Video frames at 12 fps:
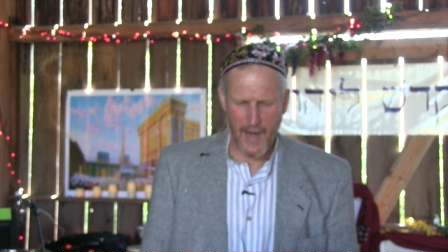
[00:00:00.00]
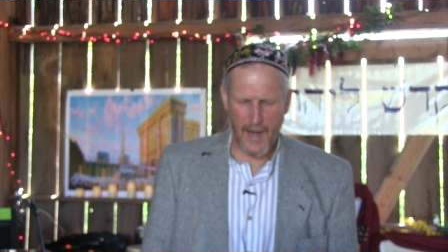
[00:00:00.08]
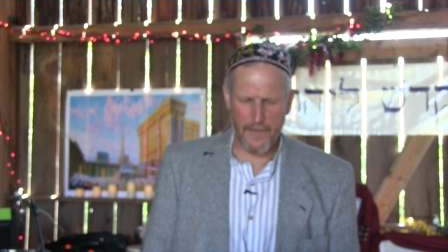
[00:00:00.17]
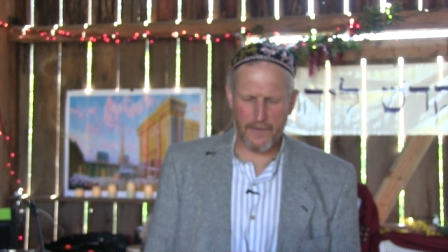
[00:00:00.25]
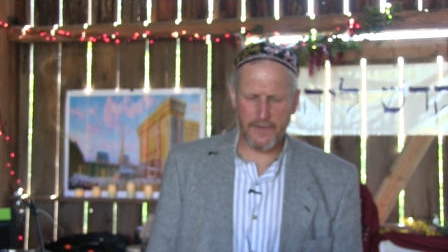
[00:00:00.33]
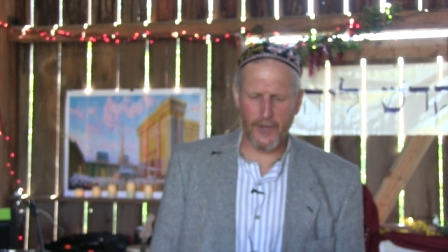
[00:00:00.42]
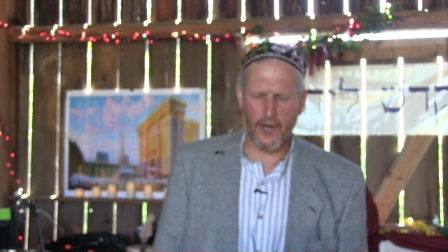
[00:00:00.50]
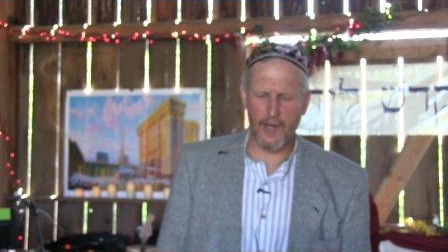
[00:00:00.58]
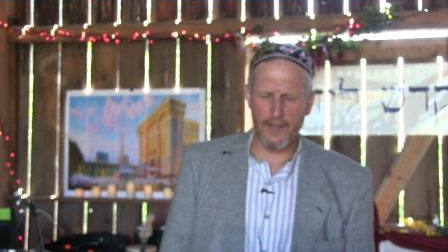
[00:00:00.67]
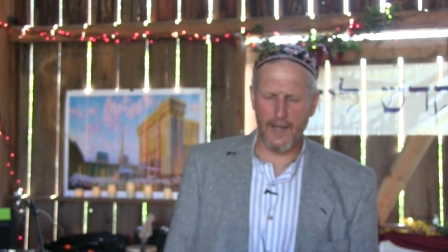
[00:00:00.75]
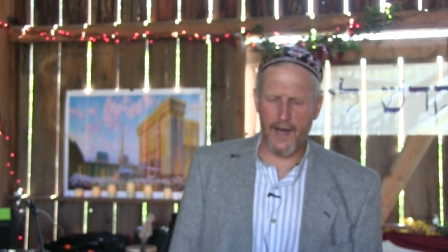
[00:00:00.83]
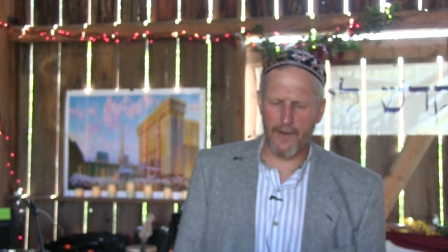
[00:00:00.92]
and the
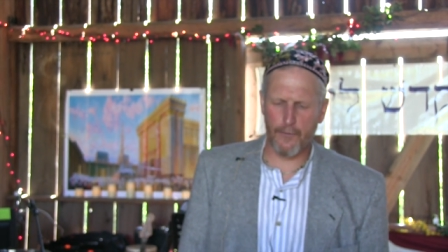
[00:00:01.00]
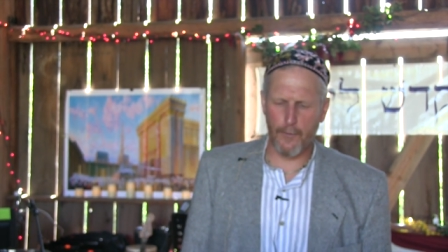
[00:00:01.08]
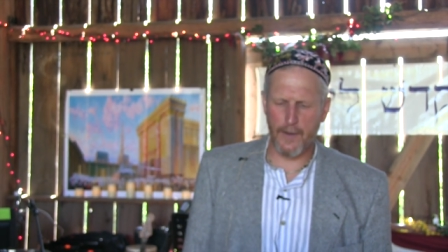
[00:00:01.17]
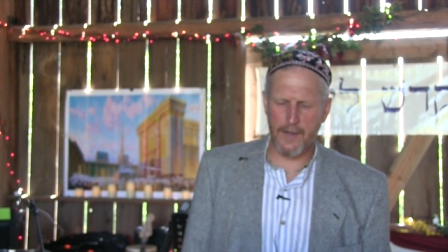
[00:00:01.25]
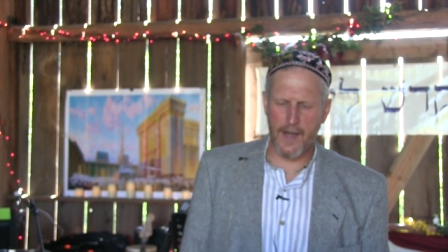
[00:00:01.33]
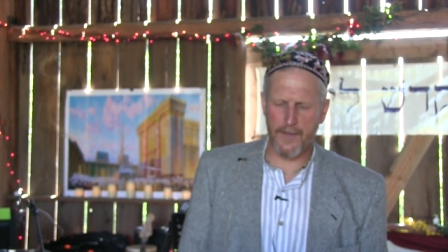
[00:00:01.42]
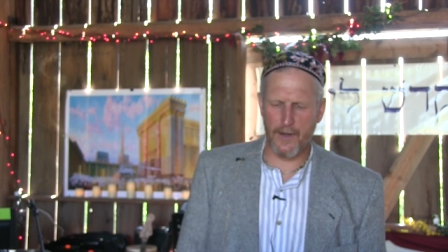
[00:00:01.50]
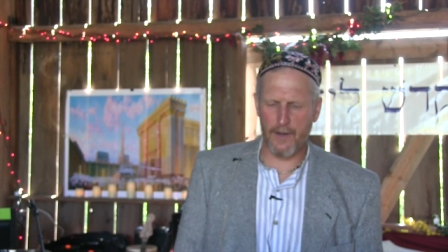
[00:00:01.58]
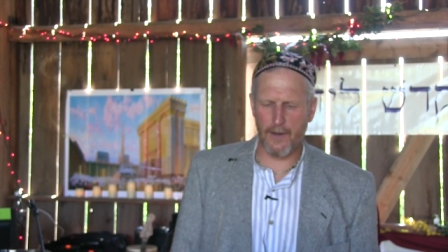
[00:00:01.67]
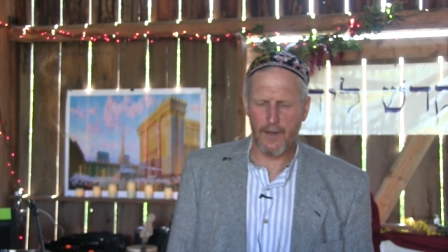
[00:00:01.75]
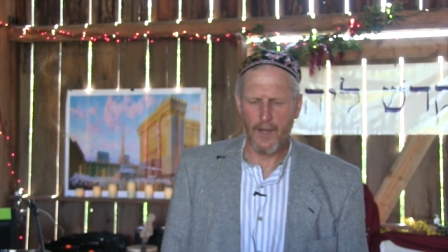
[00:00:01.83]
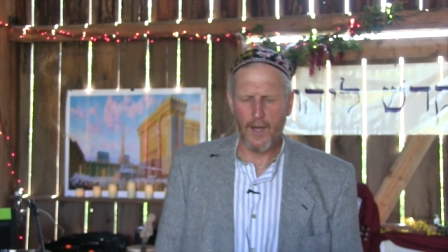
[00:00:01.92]
Torah law is written on
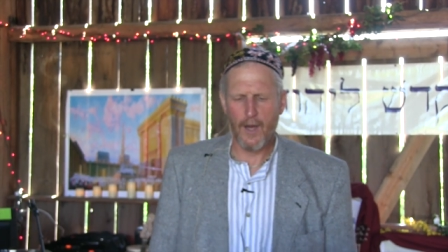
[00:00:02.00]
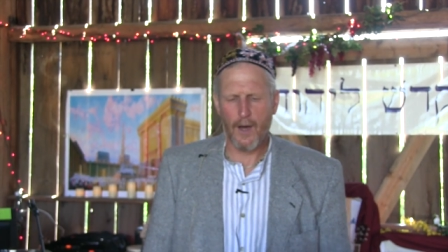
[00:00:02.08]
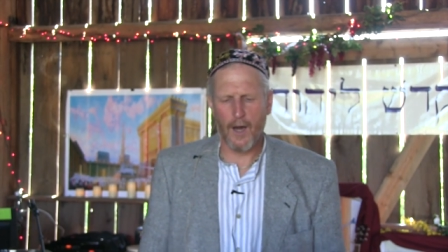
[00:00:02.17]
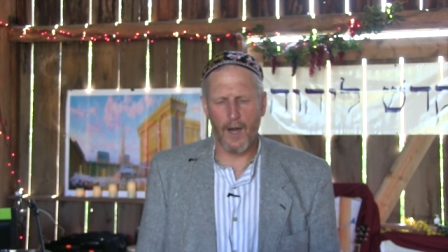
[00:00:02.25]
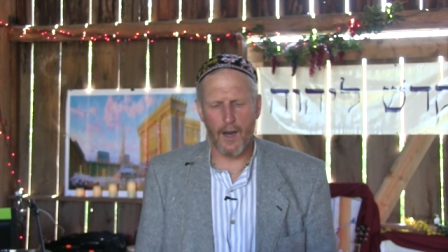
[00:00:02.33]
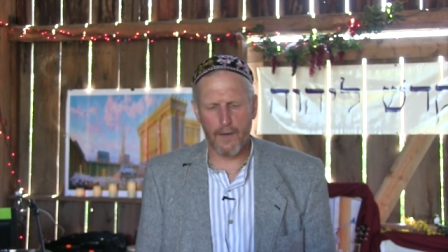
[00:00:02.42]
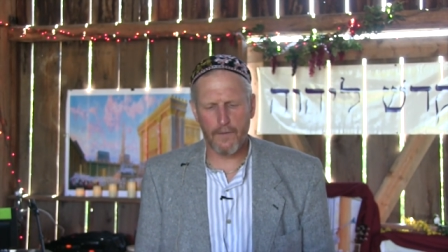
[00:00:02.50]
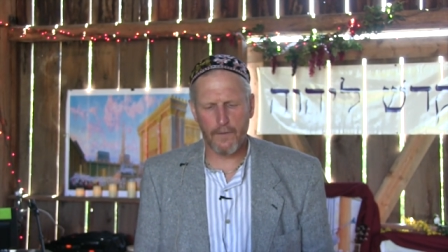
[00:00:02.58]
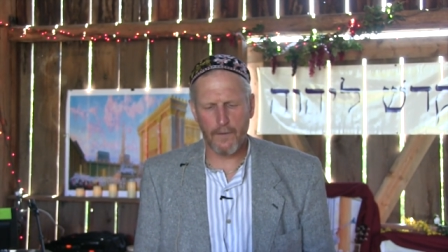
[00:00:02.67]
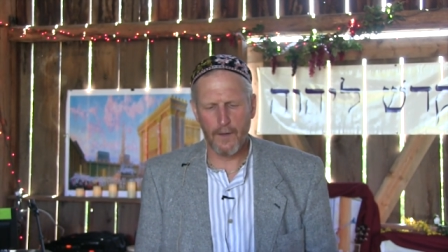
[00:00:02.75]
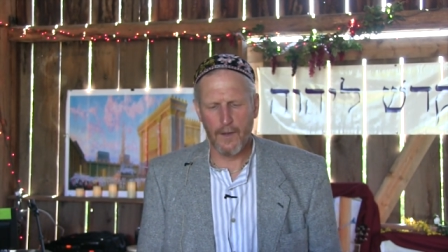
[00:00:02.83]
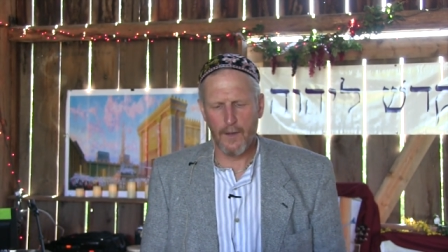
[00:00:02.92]
their
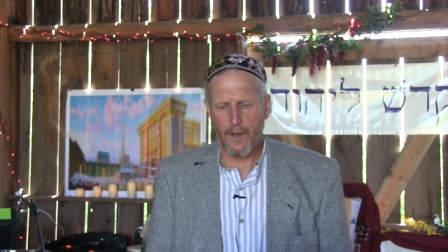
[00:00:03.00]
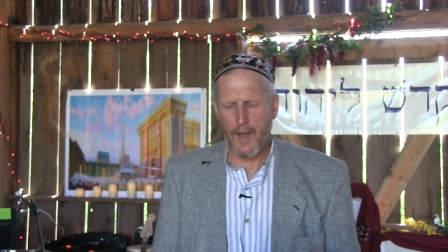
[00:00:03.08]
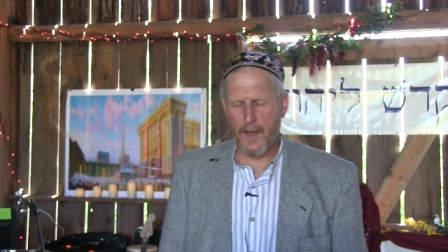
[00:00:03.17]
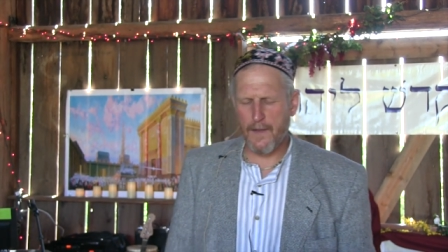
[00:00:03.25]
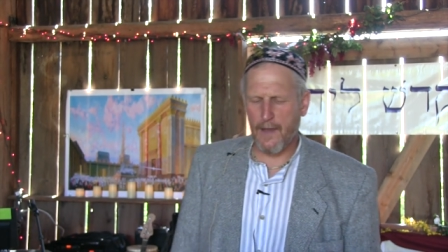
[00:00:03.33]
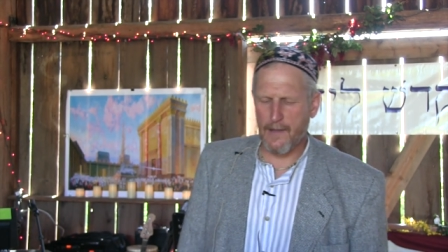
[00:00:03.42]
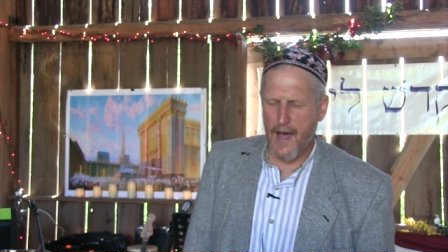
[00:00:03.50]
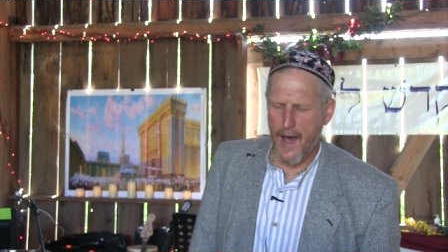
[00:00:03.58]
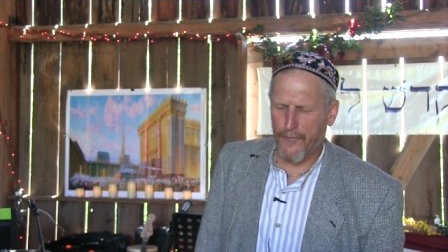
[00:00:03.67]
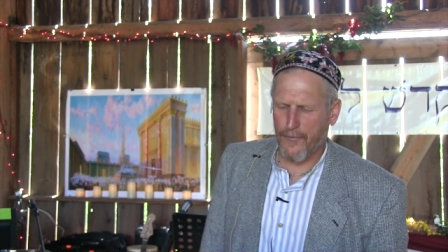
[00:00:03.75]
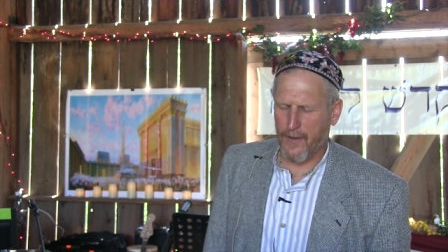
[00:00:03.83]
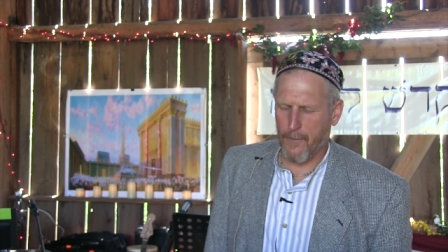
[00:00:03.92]
hearts, and they
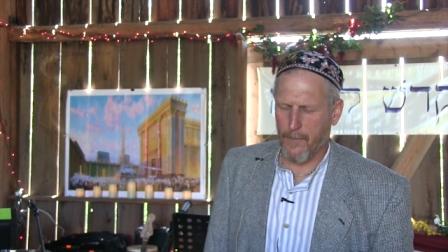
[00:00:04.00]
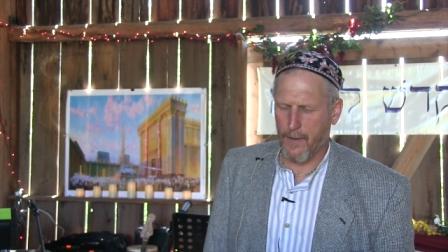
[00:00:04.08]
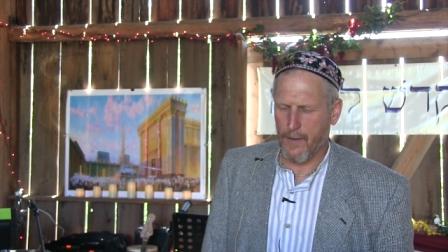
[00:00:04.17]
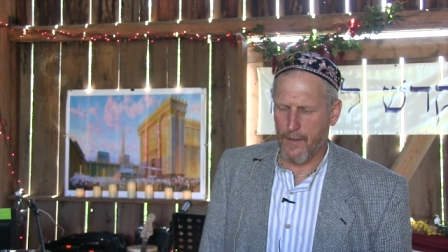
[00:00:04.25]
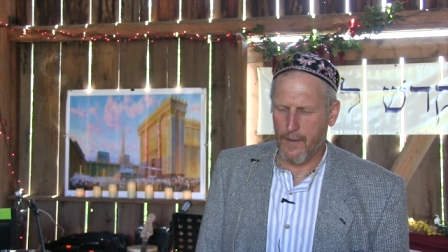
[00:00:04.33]
love Him,